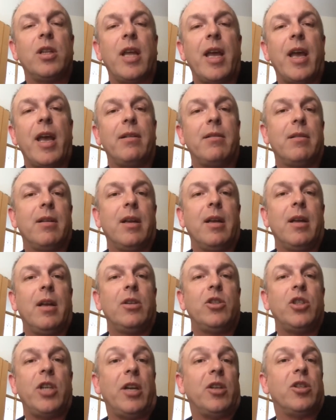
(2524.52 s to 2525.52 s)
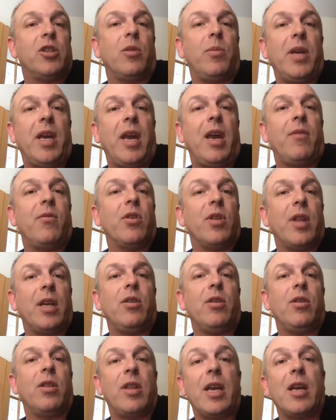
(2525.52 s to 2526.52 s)
that change the behavior that
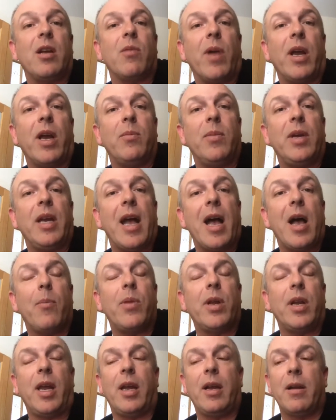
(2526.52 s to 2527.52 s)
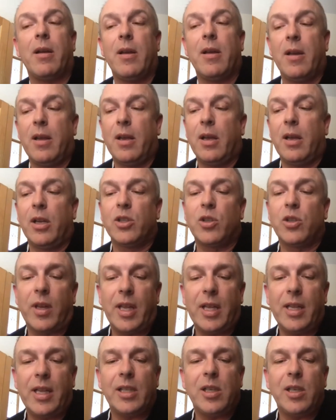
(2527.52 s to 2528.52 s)
you think might be happening. So I
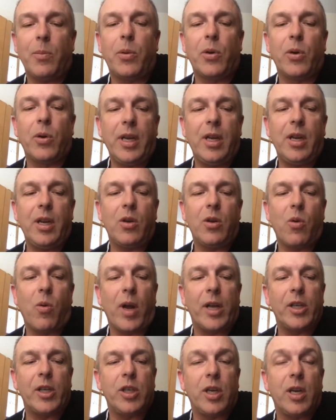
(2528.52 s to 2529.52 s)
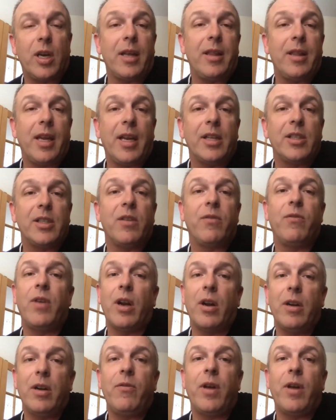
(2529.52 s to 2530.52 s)
think that's a pretty good question. I think it's a
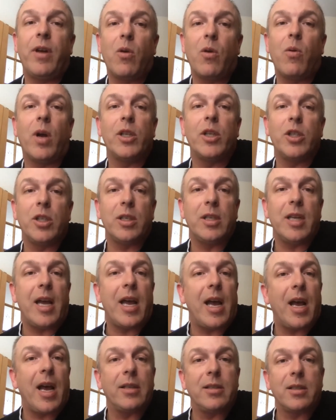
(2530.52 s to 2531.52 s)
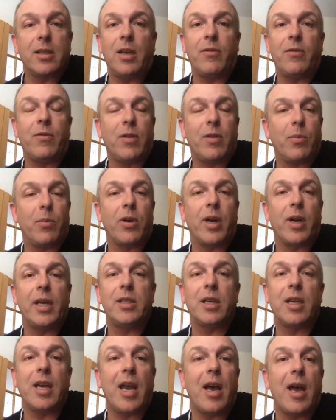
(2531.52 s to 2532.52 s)
very fair question to ask. If the price
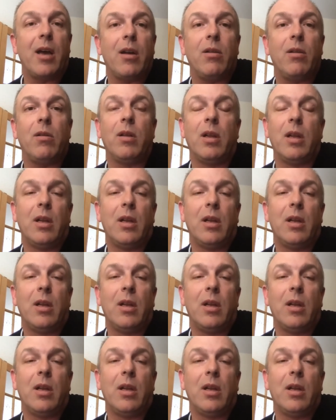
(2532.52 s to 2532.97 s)
of cattle